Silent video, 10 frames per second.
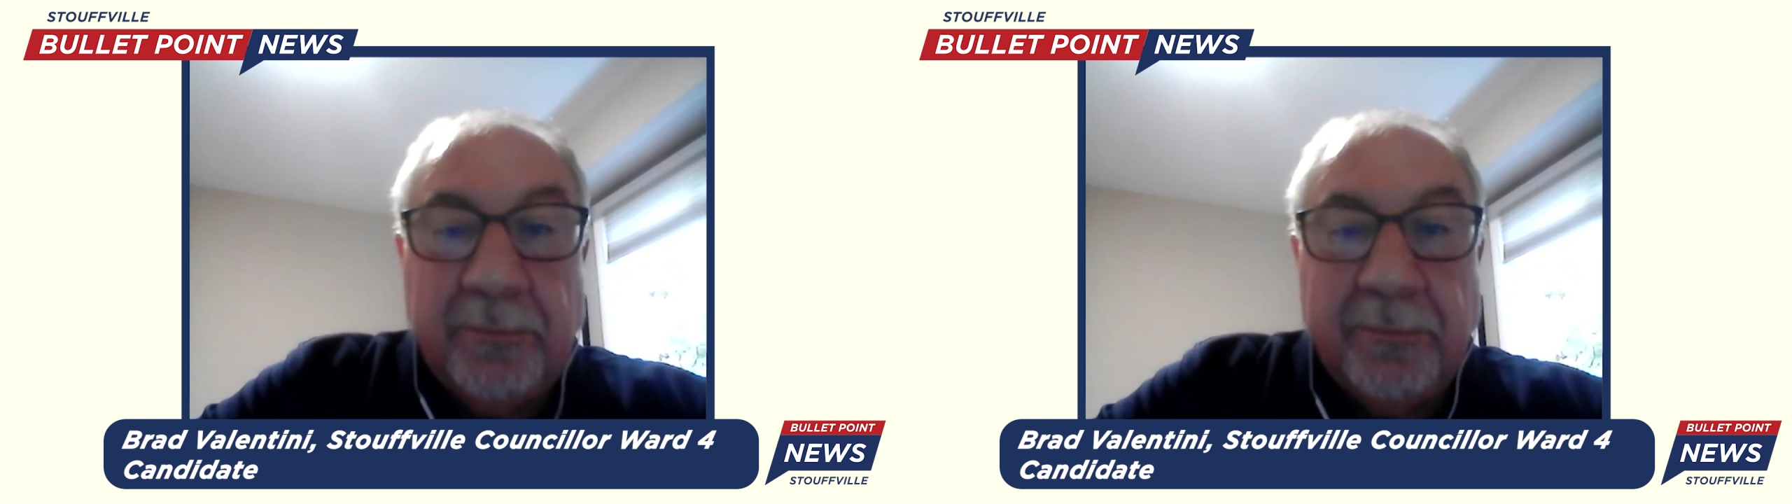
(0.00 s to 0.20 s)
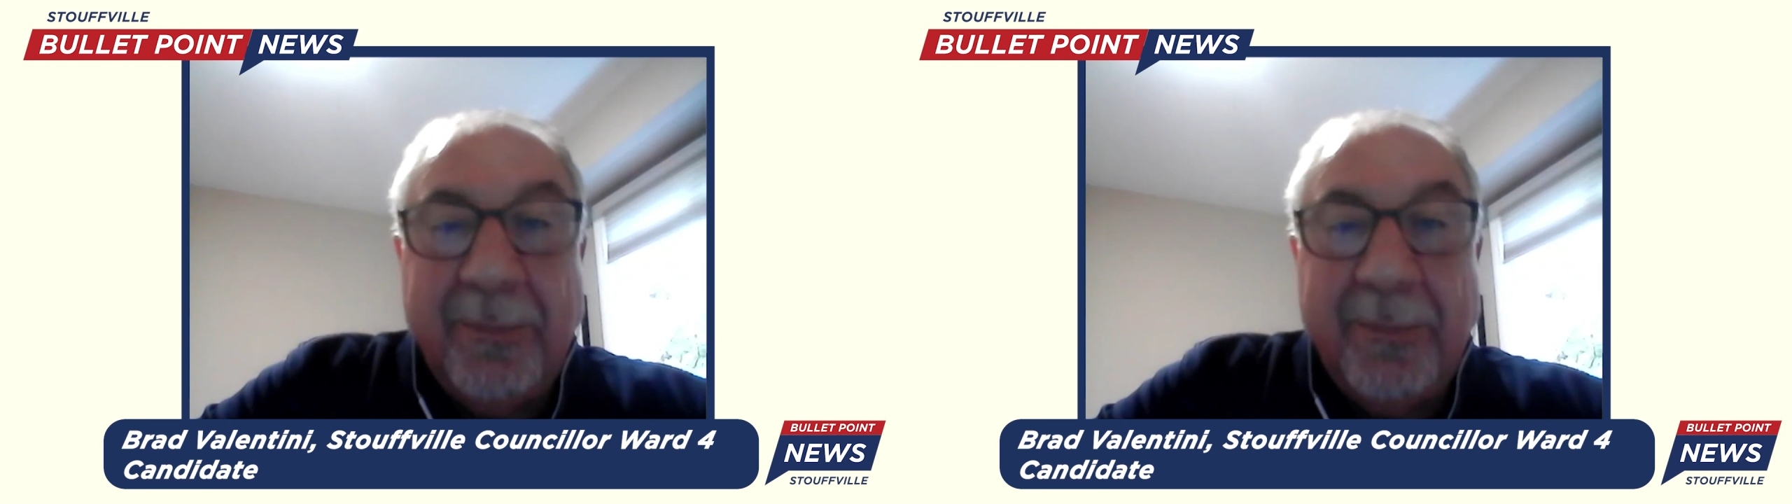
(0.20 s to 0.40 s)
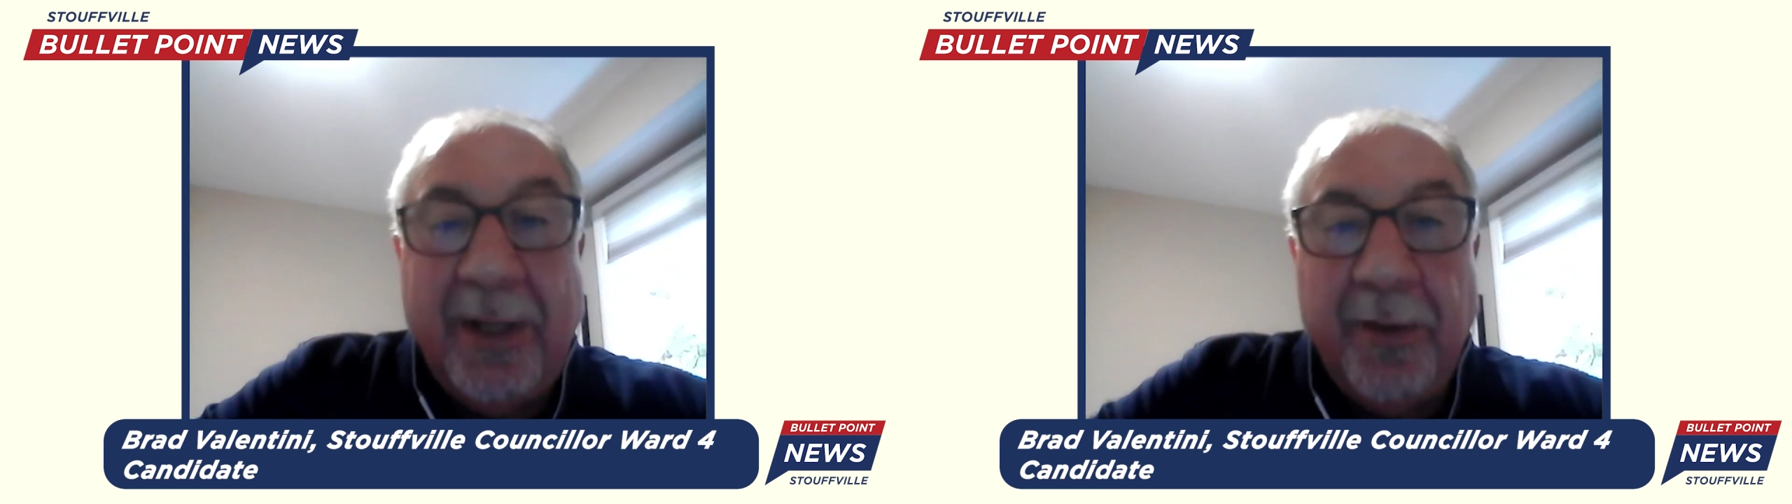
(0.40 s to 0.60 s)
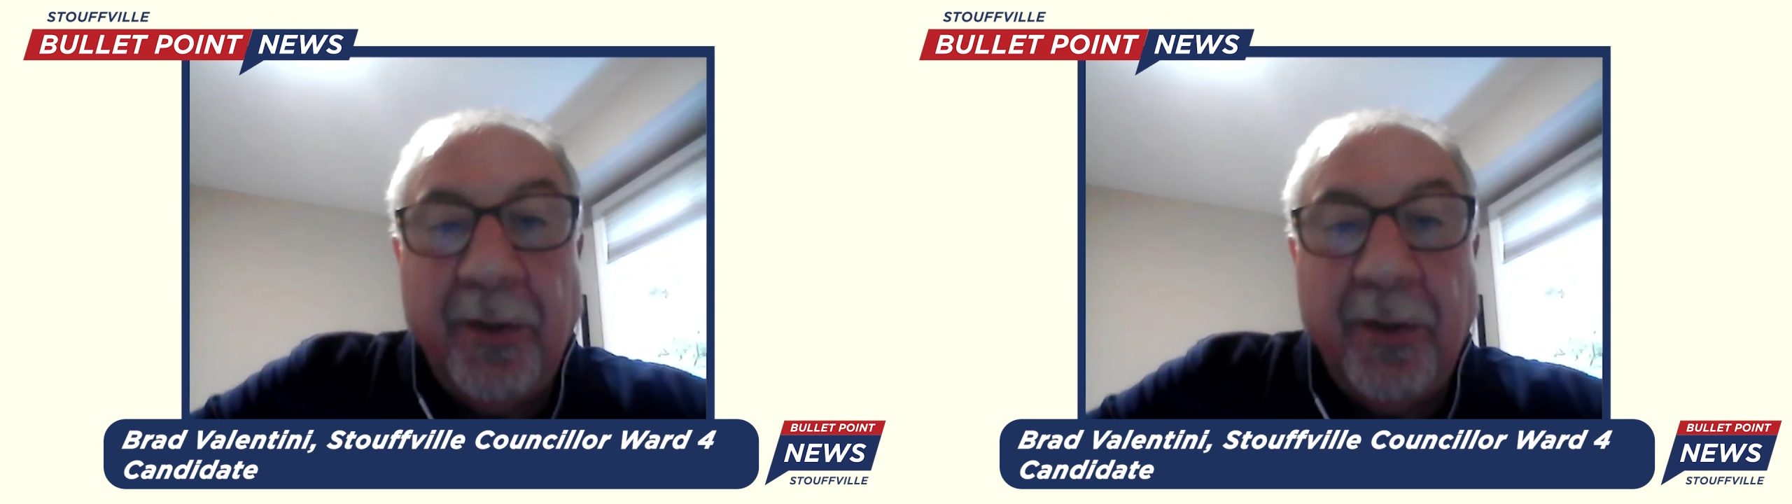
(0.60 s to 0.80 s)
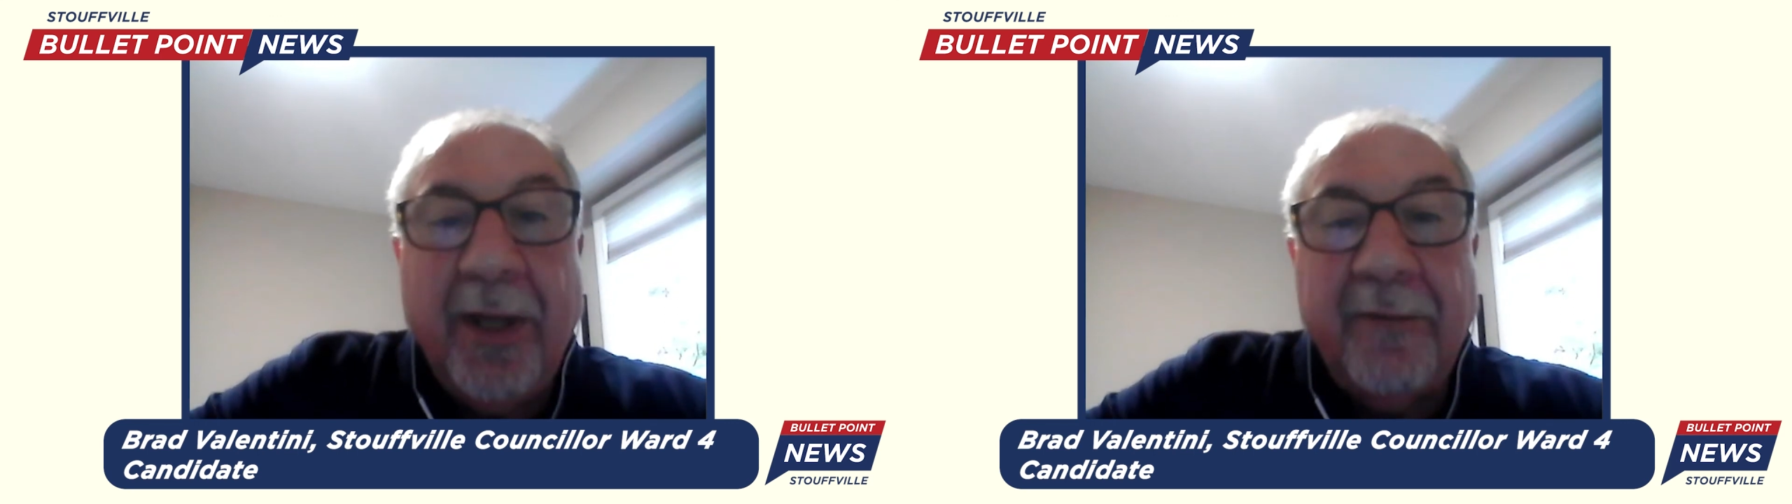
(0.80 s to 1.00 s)
better
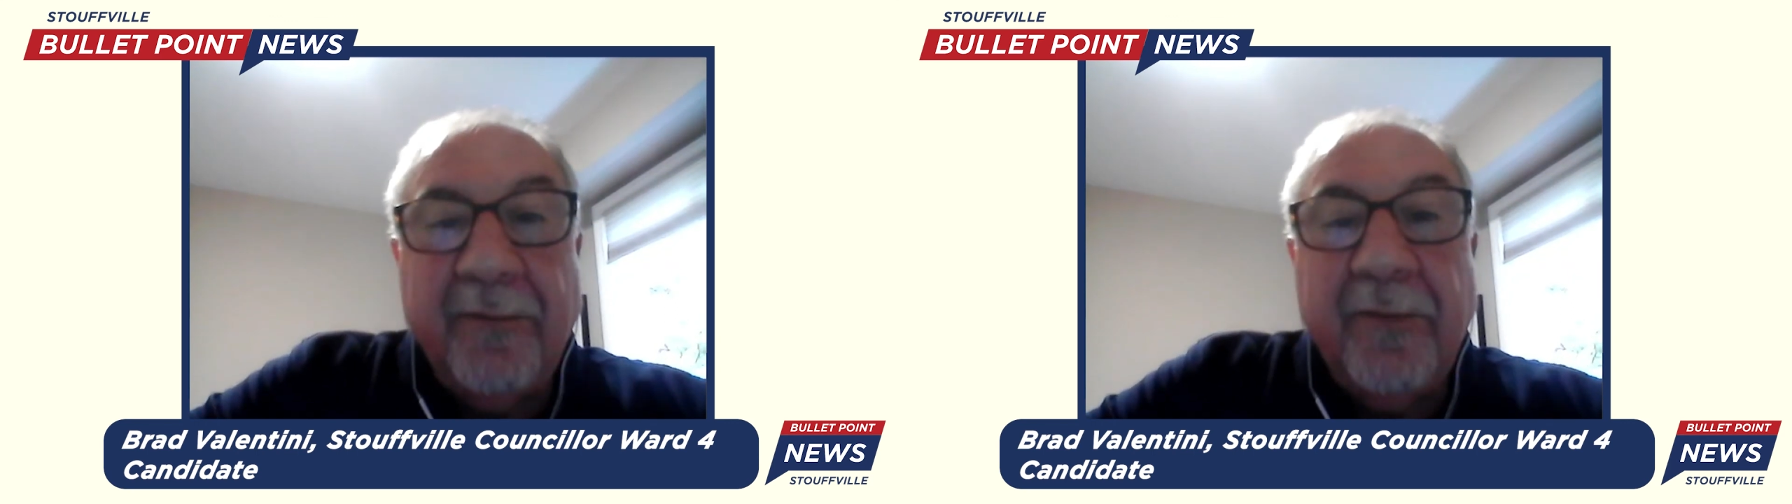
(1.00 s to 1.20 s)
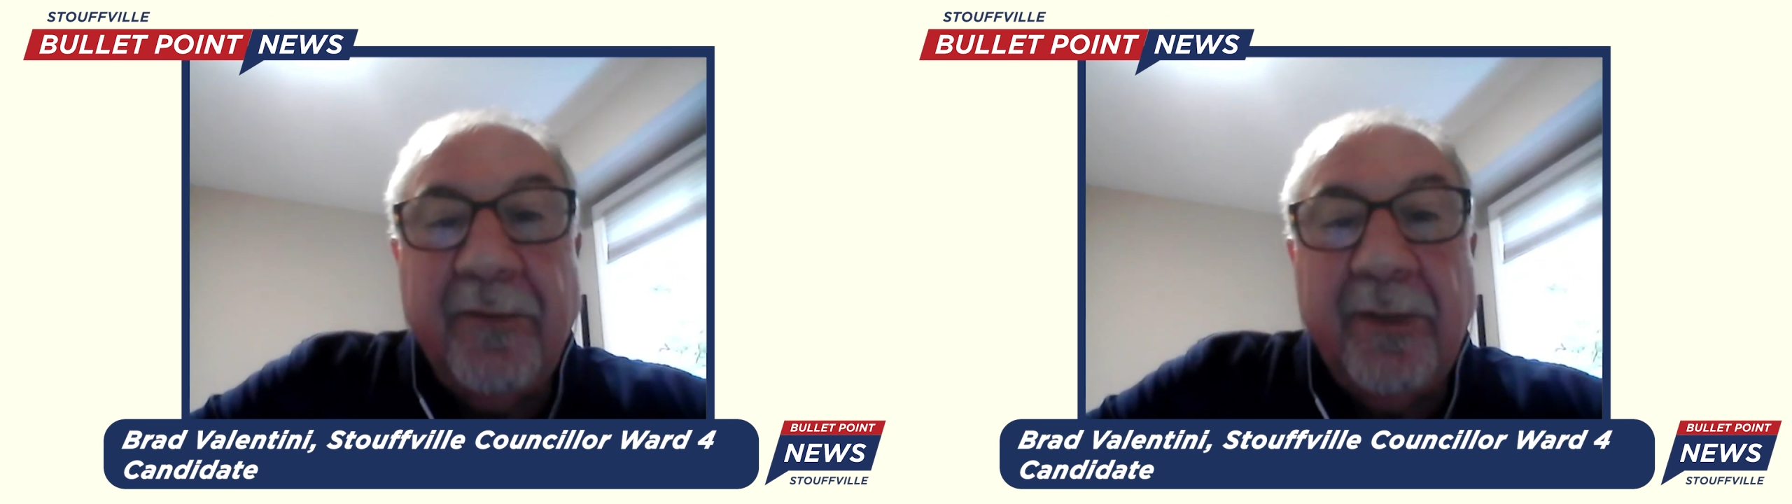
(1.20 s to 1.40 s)
your life